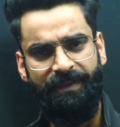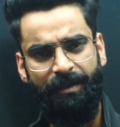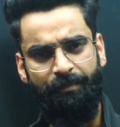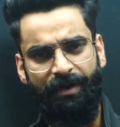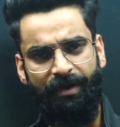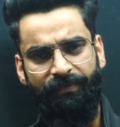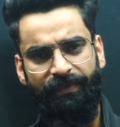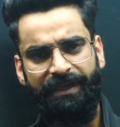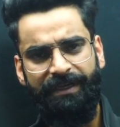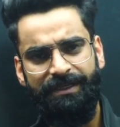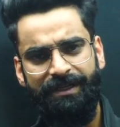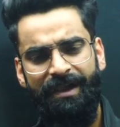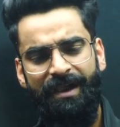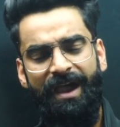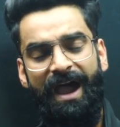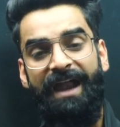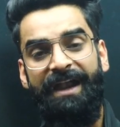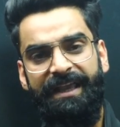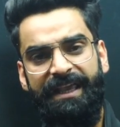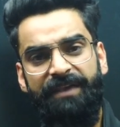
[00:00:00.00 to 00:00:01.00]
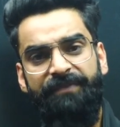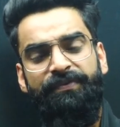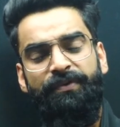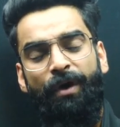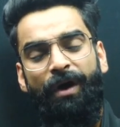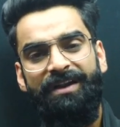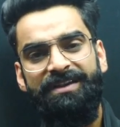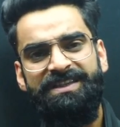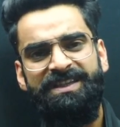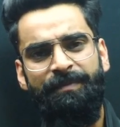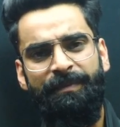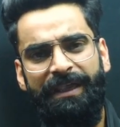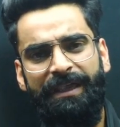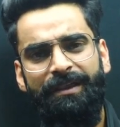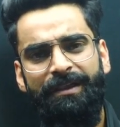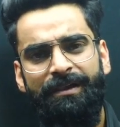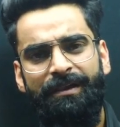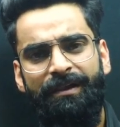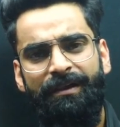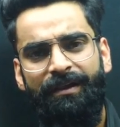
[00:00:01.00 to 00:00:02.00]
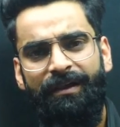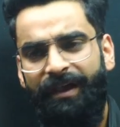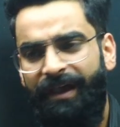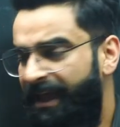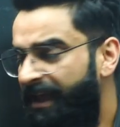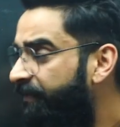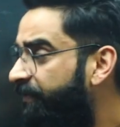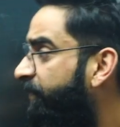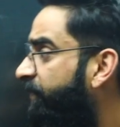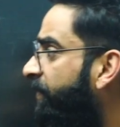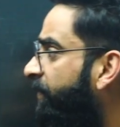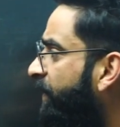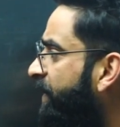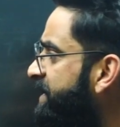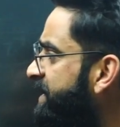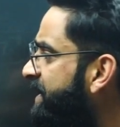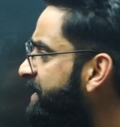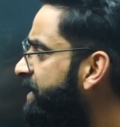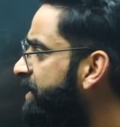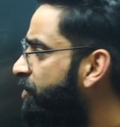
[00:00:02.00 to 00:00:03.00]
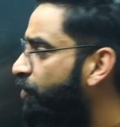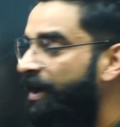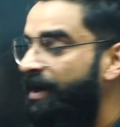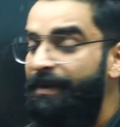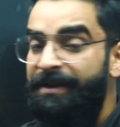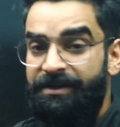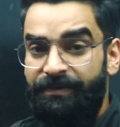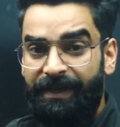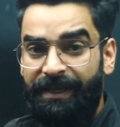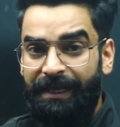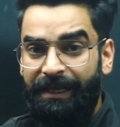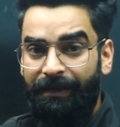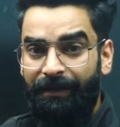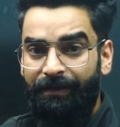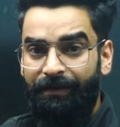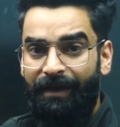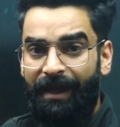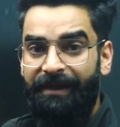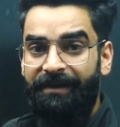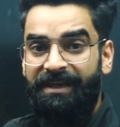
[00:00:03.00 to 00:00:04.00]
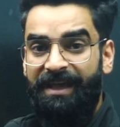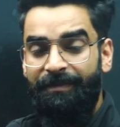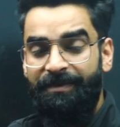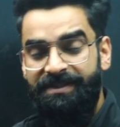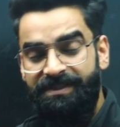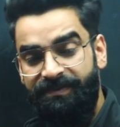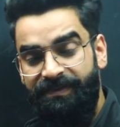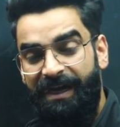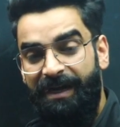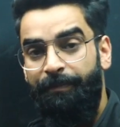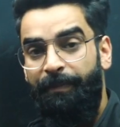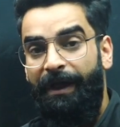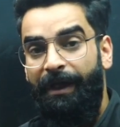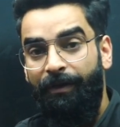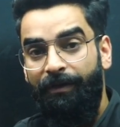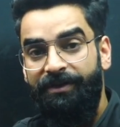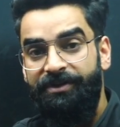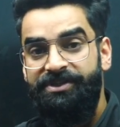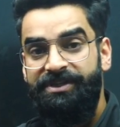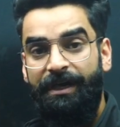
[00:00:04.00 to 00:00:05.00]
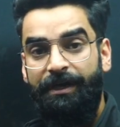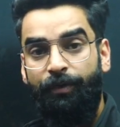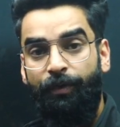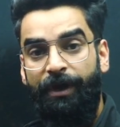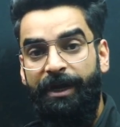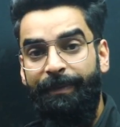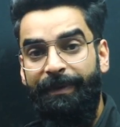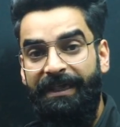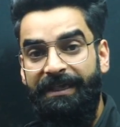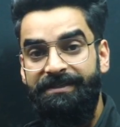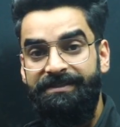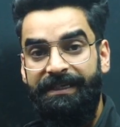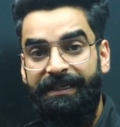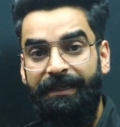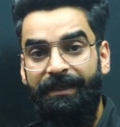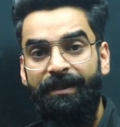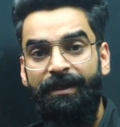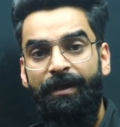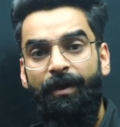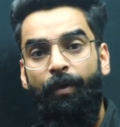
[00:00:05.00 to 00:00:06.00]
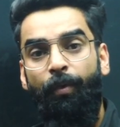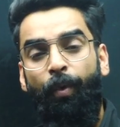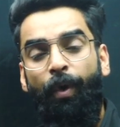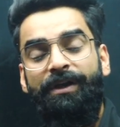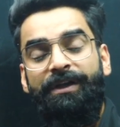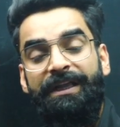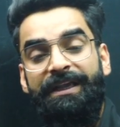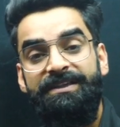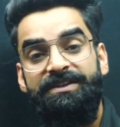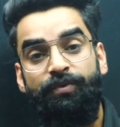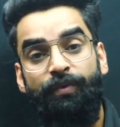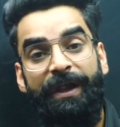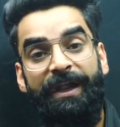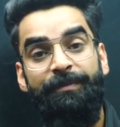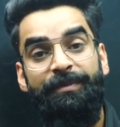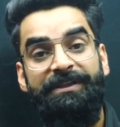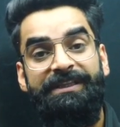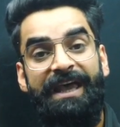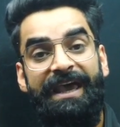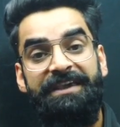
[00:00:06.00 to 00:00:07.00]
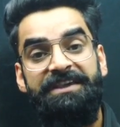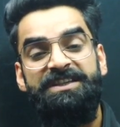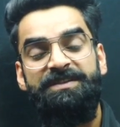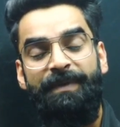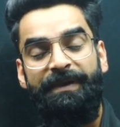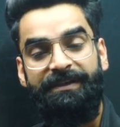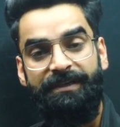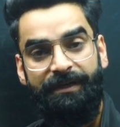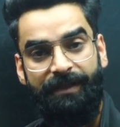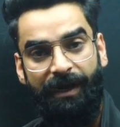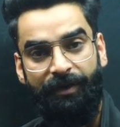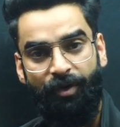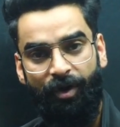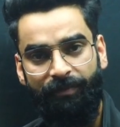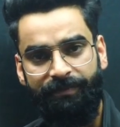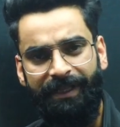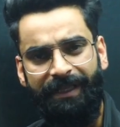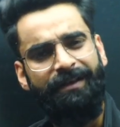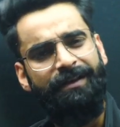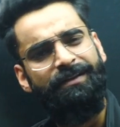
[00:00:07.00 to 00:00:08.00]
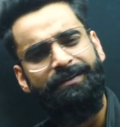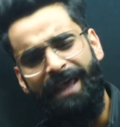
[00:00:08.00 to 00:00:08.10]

Perfect. And if you ask me, if physics is going to be tricky and chemistry and biology are going to be easy, what is going to be the expected cutoff then?